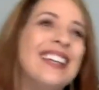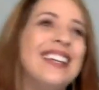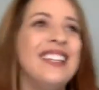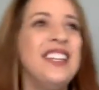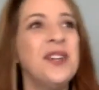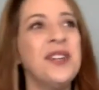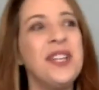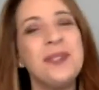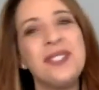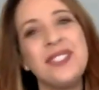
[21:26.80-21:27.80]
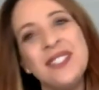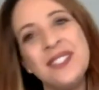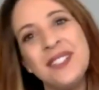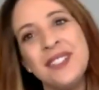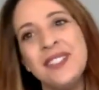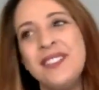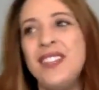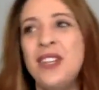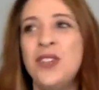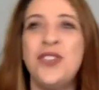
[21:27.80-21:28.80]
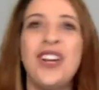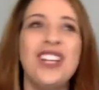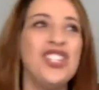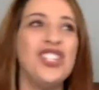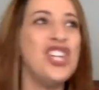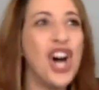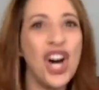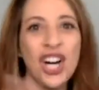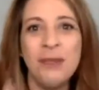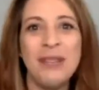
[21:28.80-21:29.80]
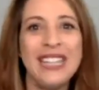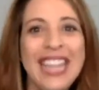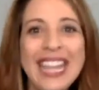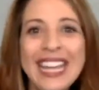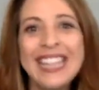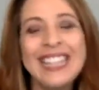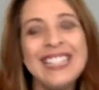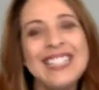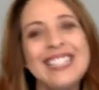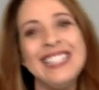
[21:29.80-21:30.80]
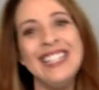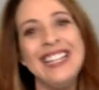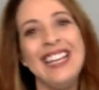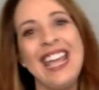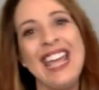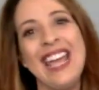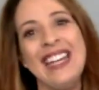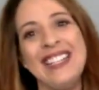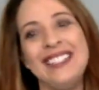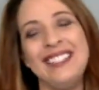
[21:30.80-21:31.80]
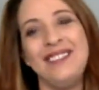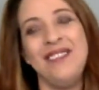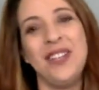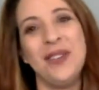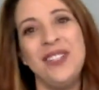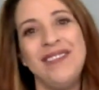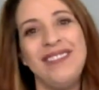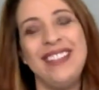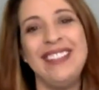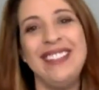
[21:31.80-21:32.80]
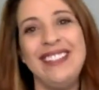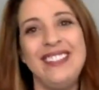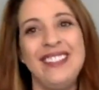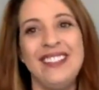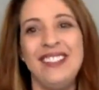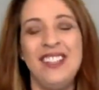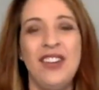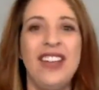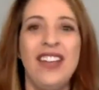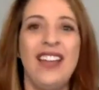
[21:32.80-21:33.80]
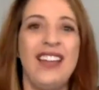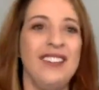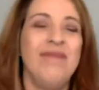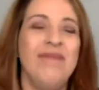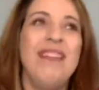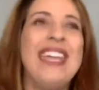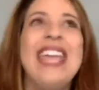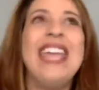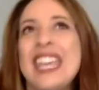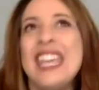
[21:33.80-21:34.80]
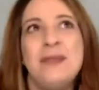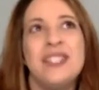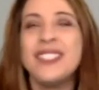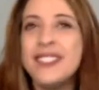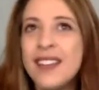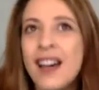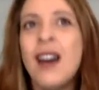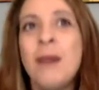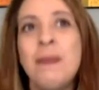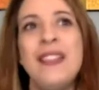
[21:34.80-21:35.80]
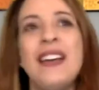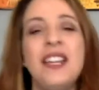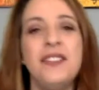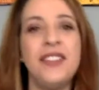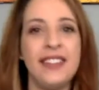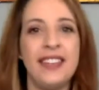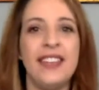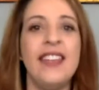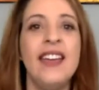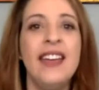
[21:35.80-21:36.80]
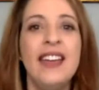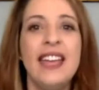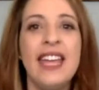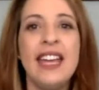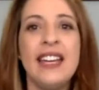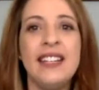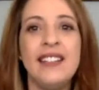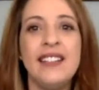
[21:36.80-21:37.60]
you know, he was still, you know, trying to gnaw on my hand, and, you know, he didn't, you know, I can't get him to stop, that kind of a thing. And